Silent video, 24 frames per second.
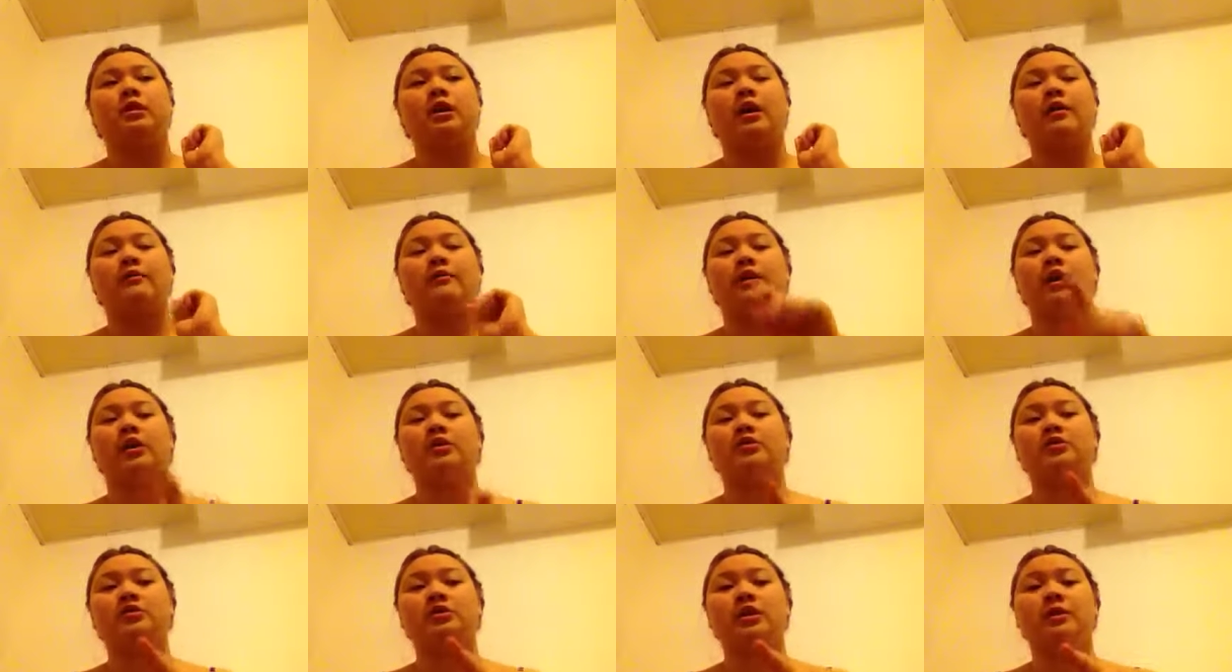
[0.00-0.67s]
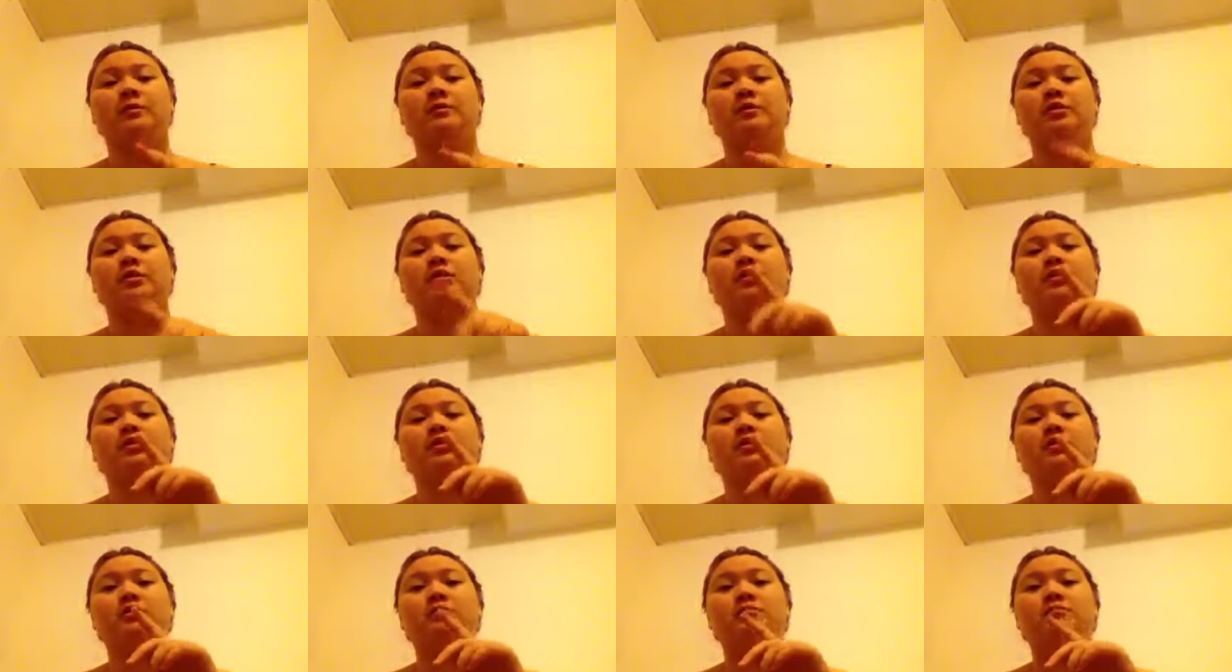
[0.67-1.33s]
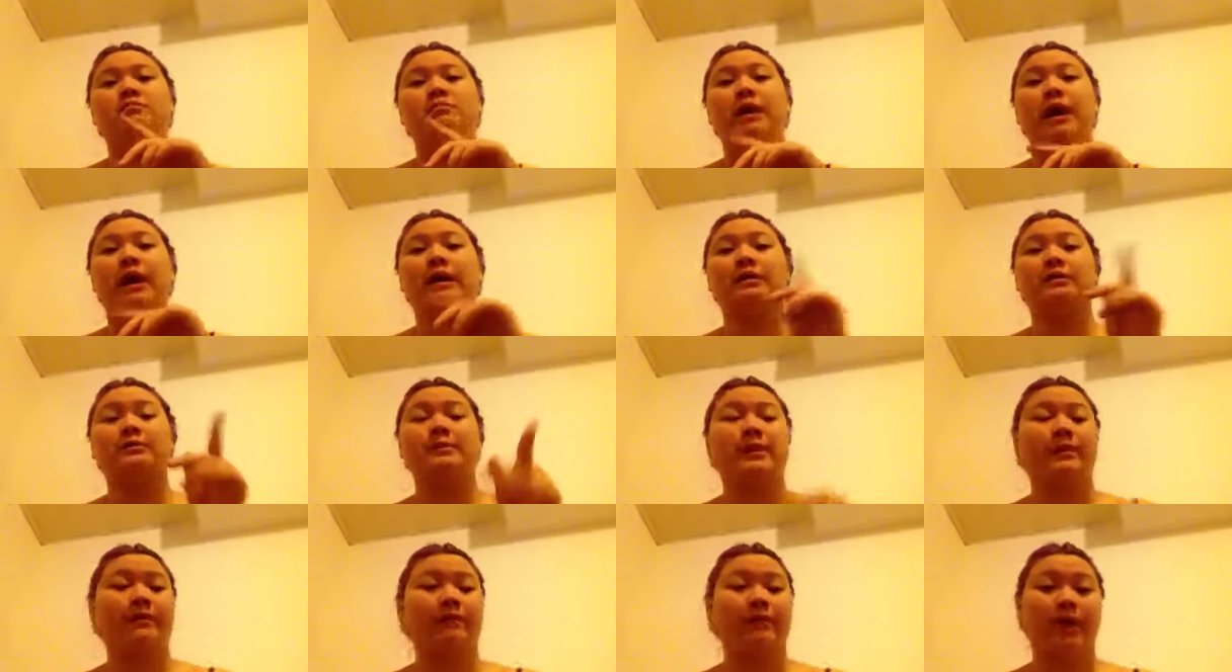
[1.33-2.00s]
I've Got Your Number back
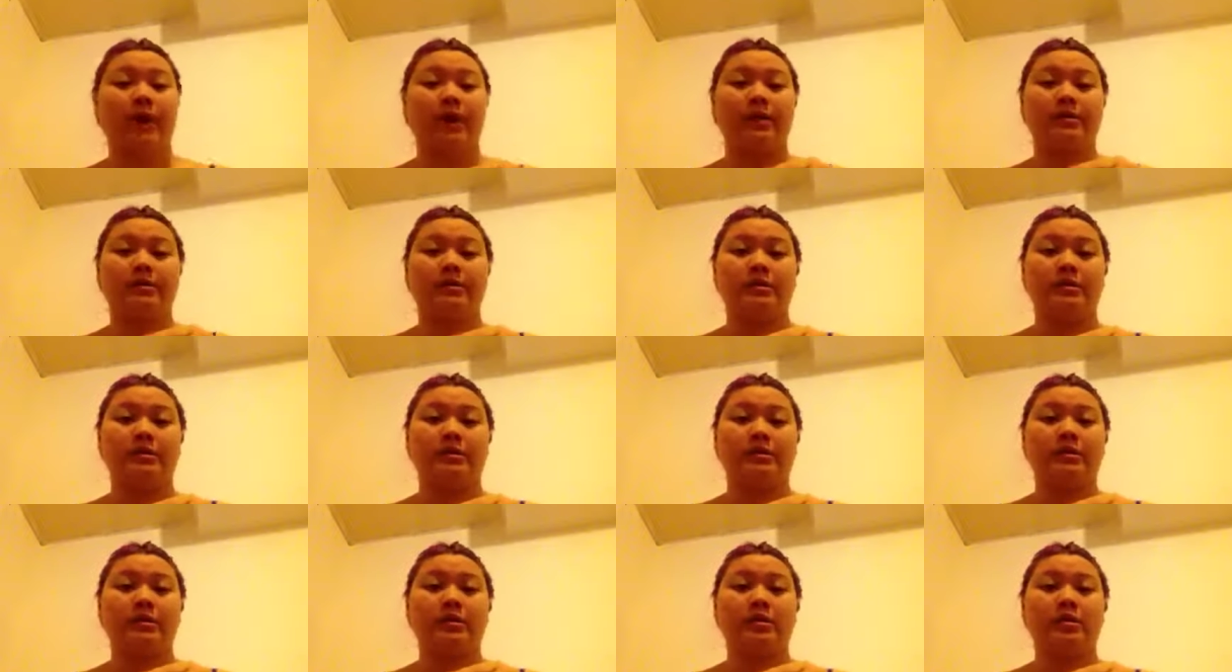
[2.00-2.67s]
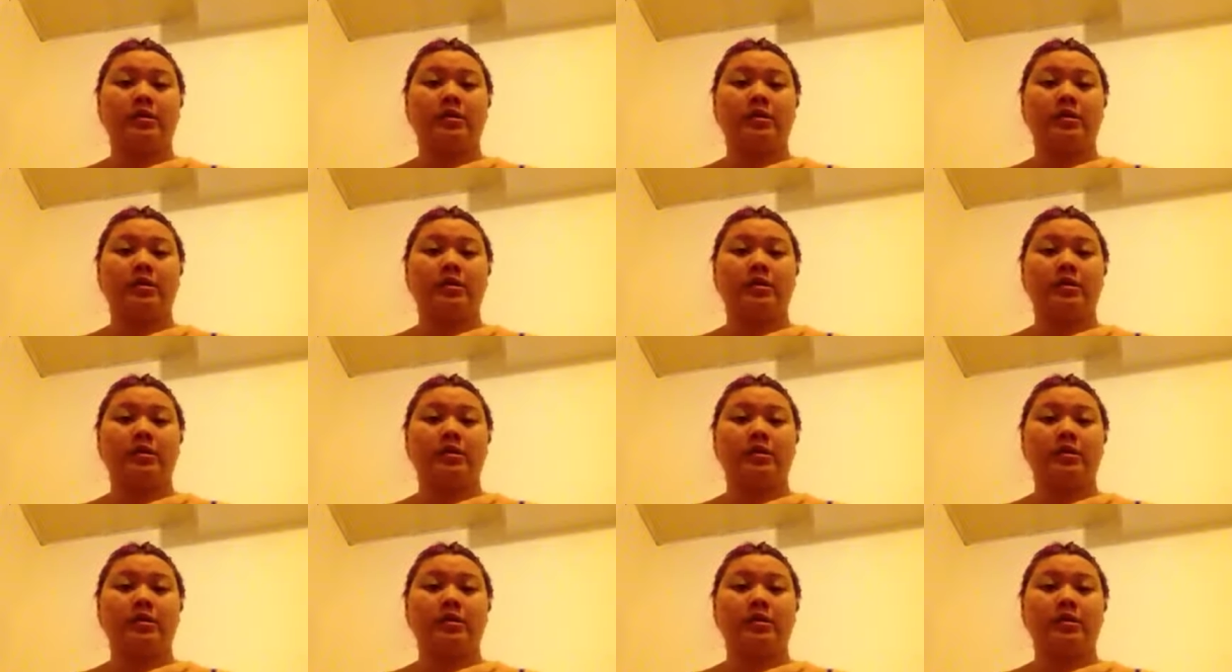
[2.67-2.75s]
to my friends.